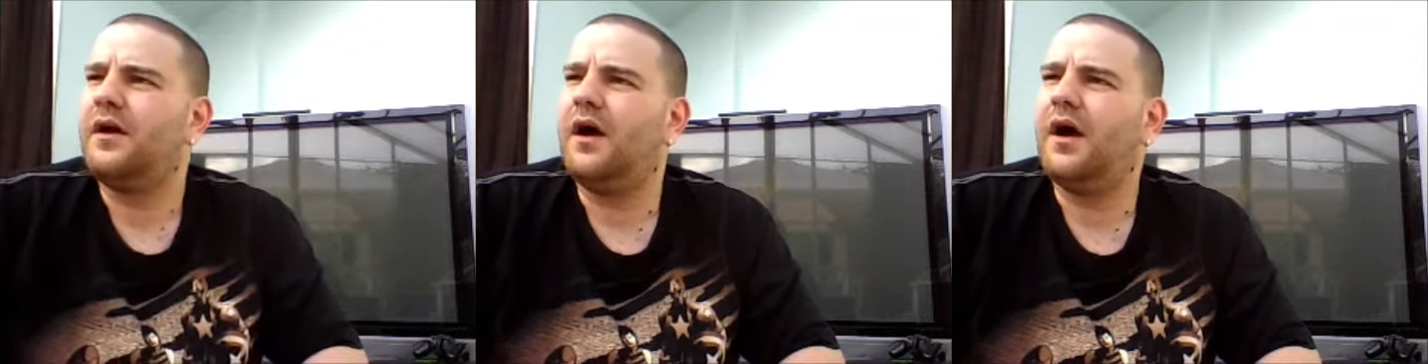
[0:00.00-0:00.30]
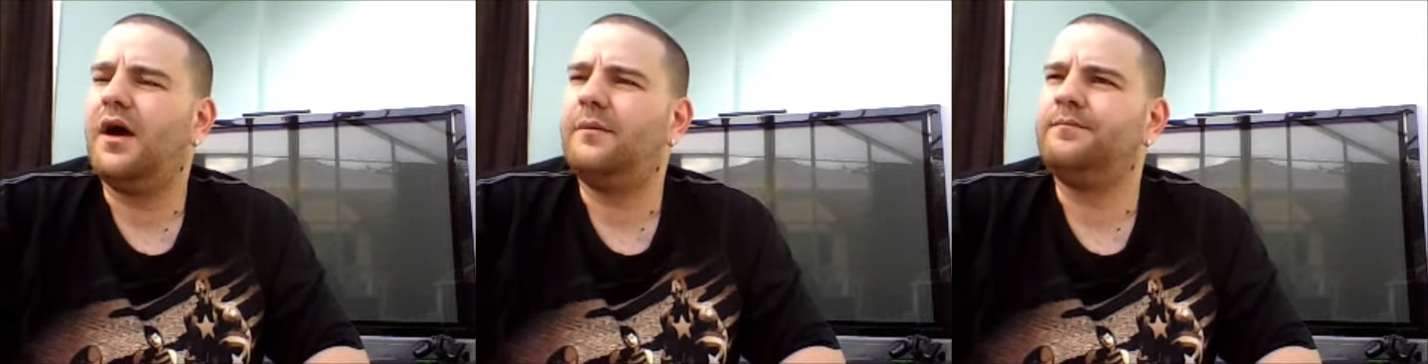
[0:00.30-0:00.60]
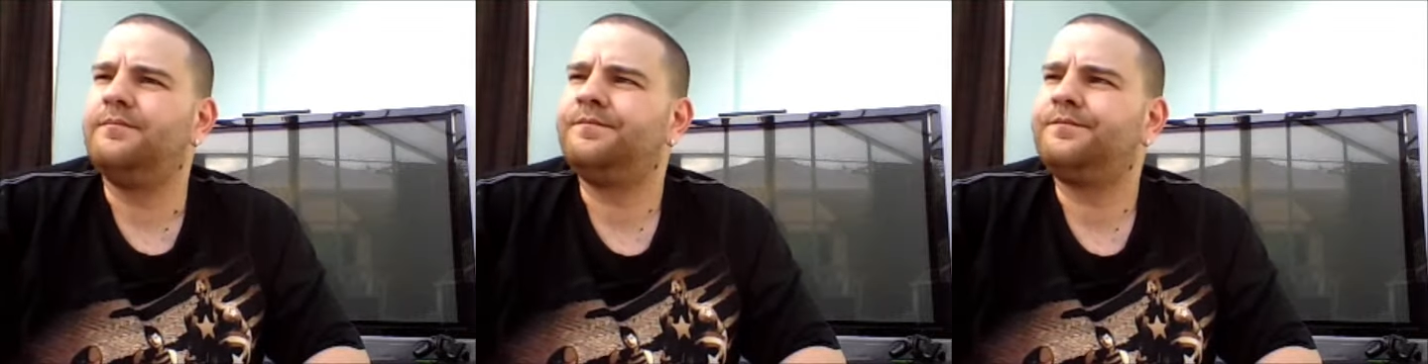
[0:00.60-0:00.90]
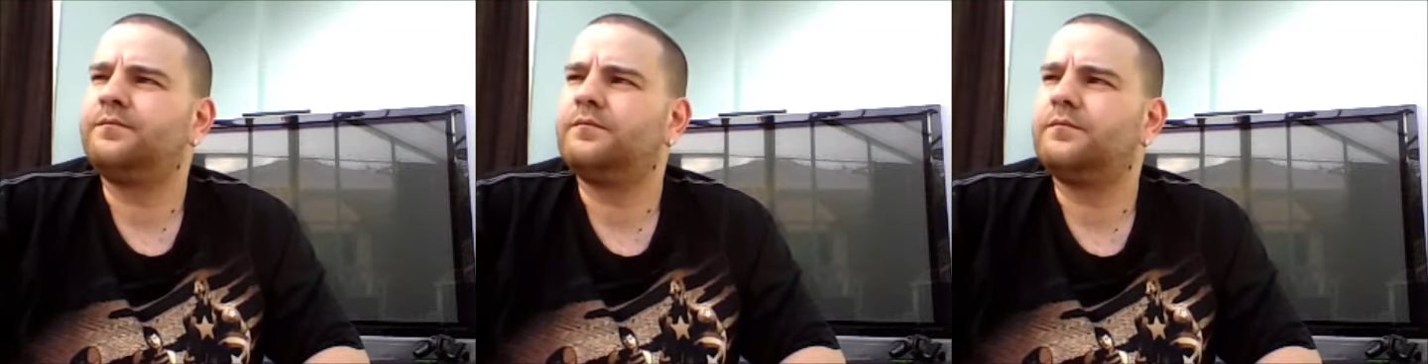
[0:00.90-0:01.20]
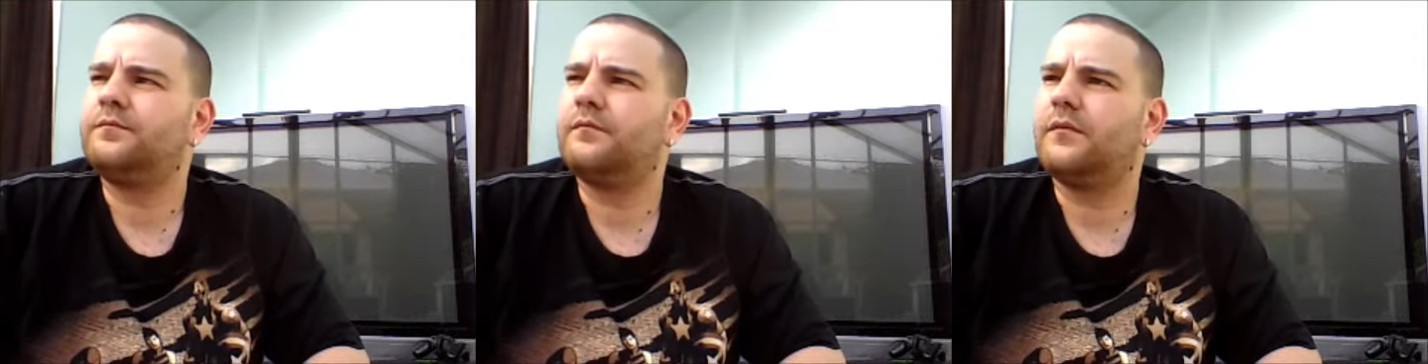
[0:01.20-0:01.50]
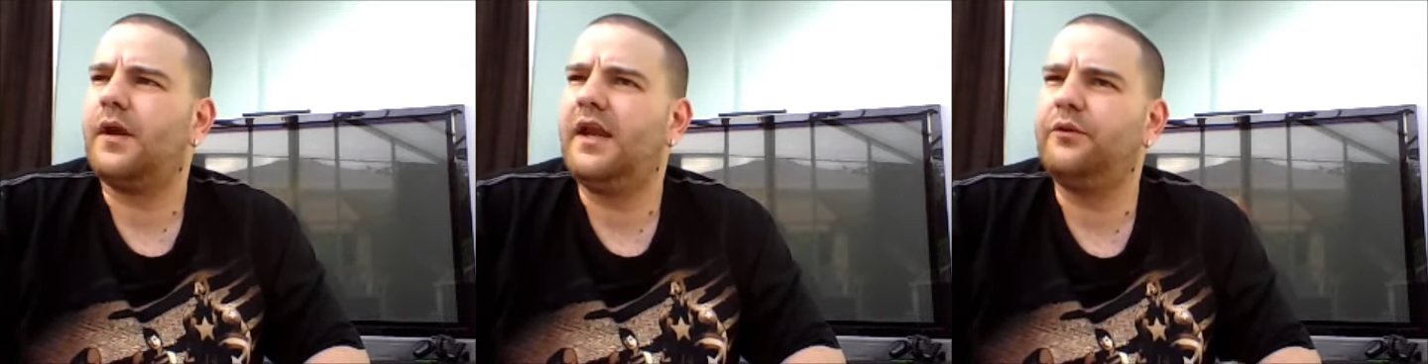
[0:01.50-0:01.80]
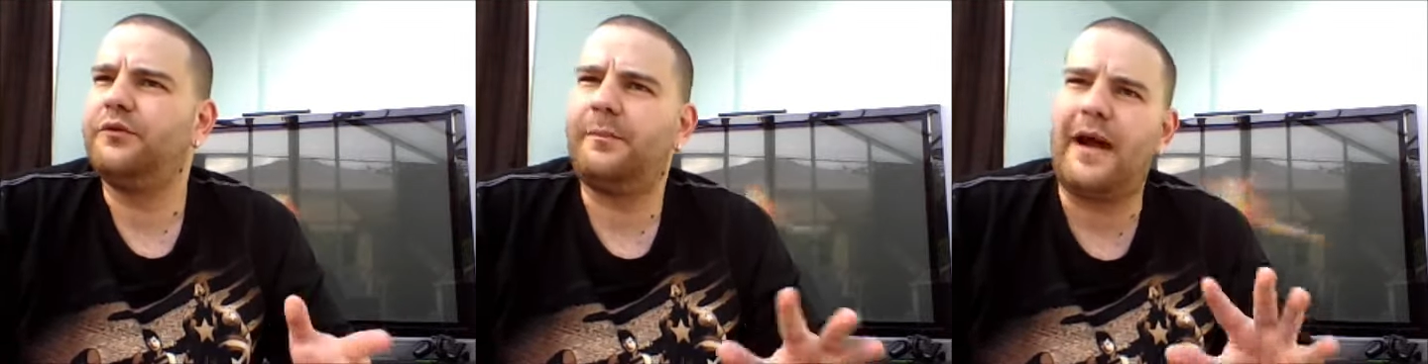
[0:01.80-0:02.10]
and
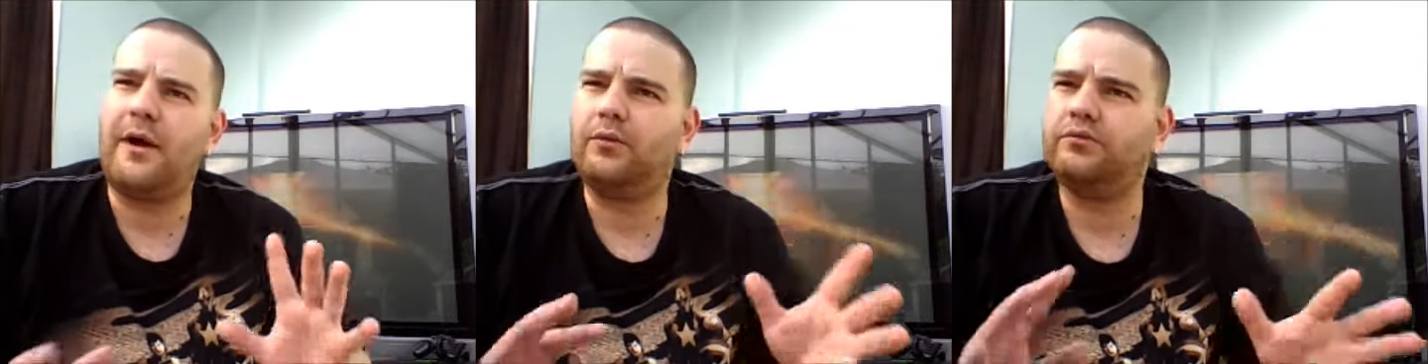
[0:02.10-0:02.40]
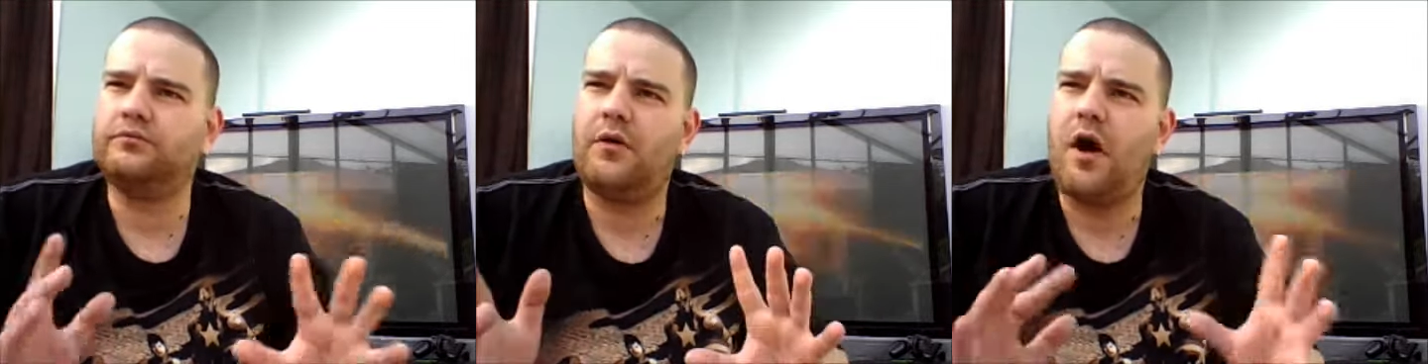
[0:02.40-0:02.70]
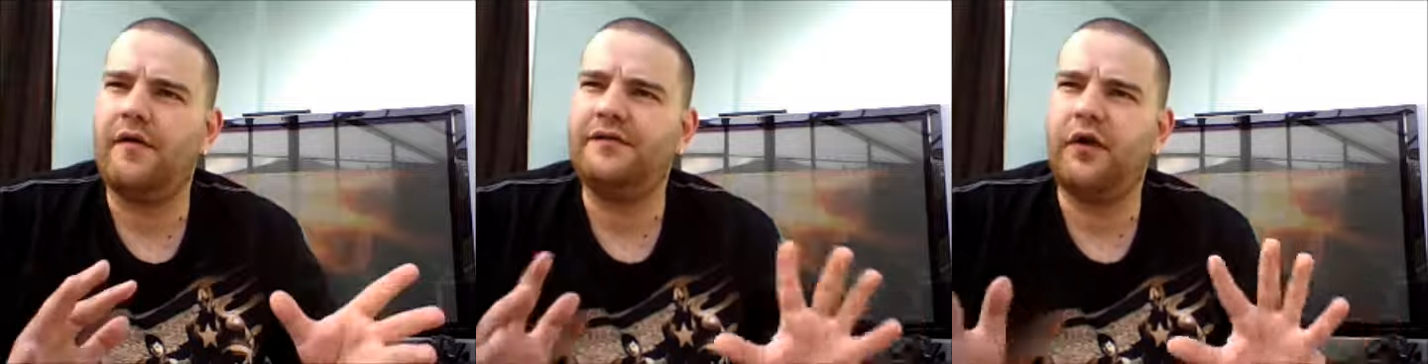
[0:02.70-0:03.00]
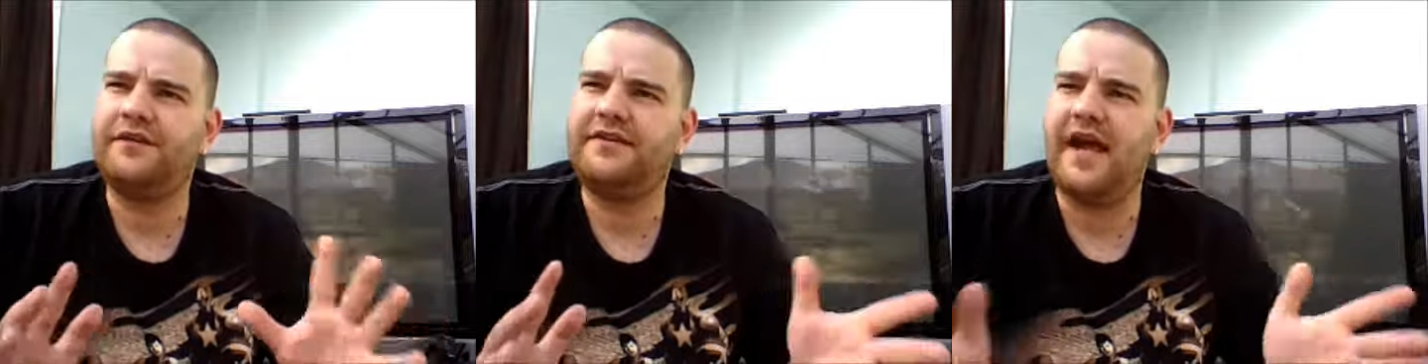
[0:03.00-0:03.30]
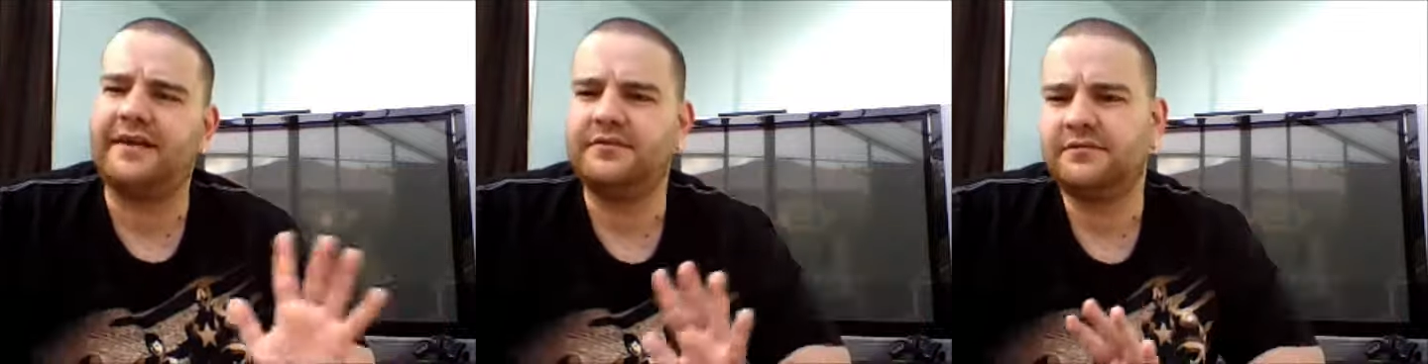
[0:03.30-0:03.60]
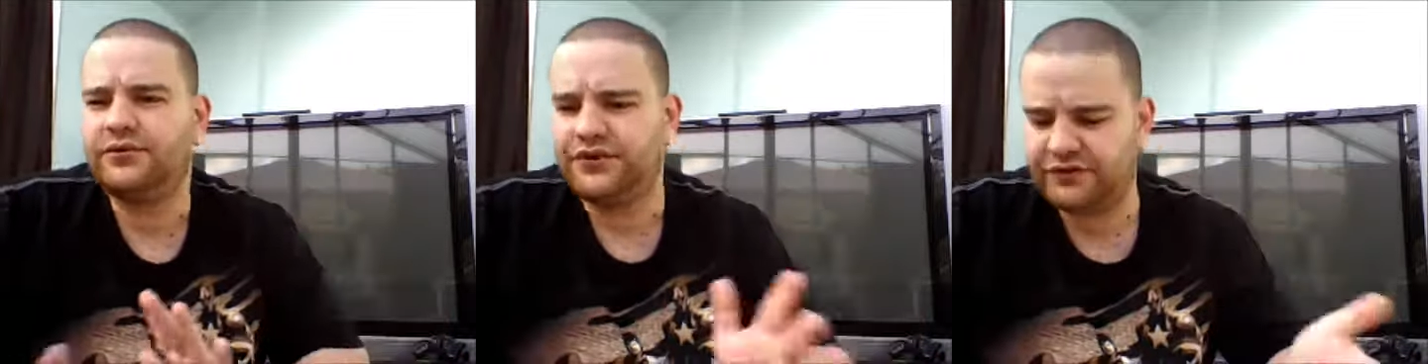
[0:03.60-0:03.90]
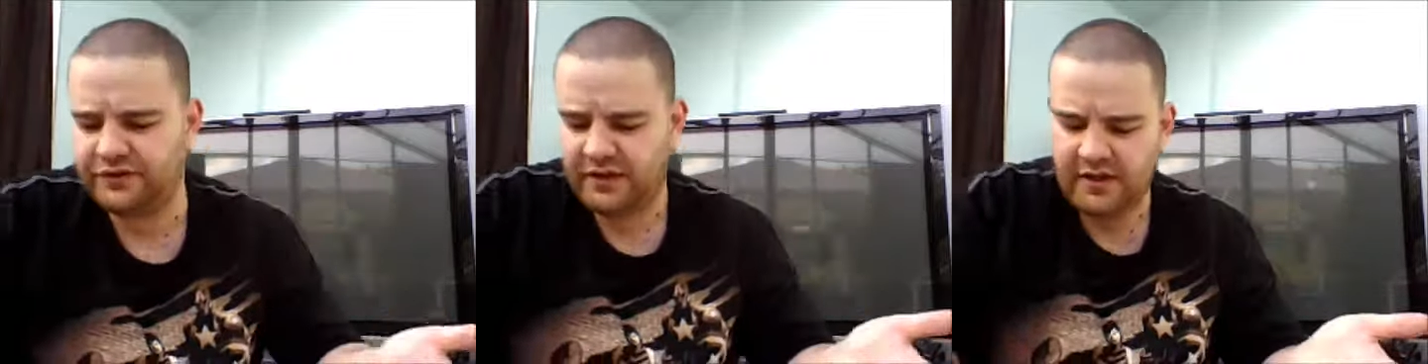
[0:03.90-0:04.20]
it was about 9:30, 10:30, which
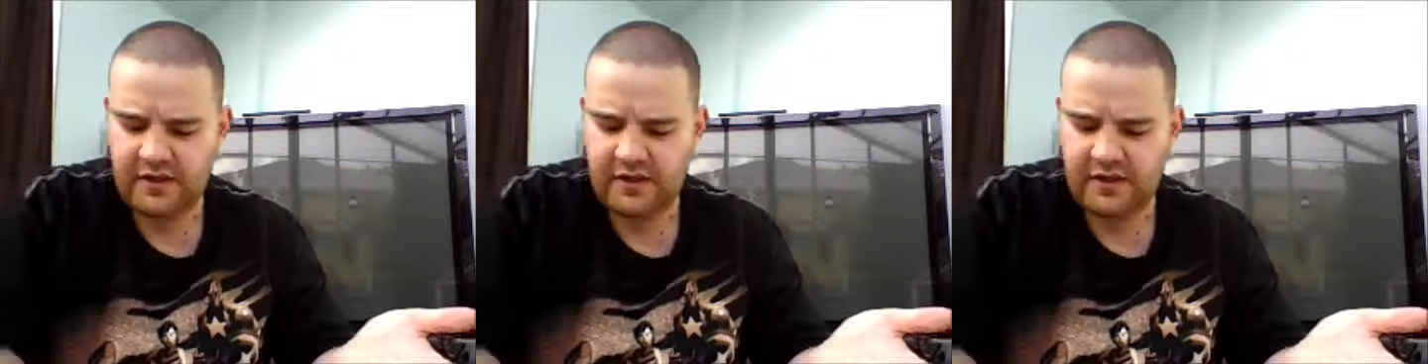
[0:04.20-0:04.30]
is,